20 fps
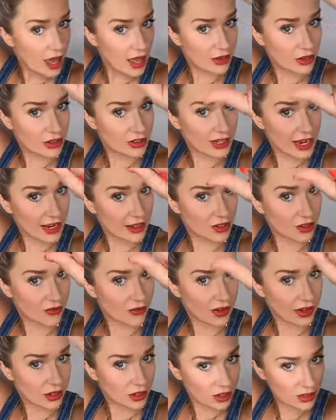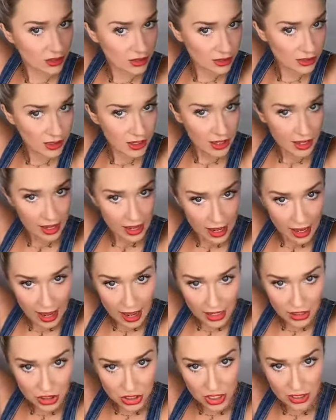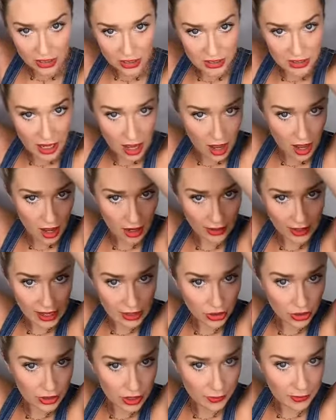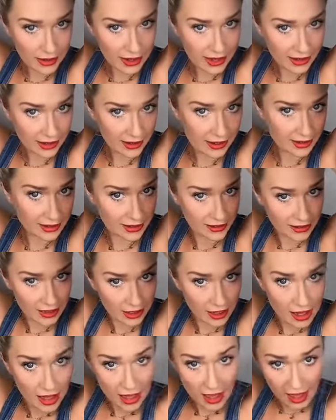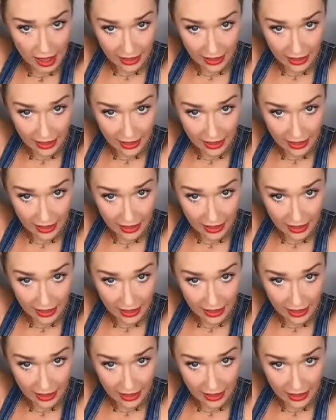and you're gonna take your fingers and just tug. And look how big I can get this thing.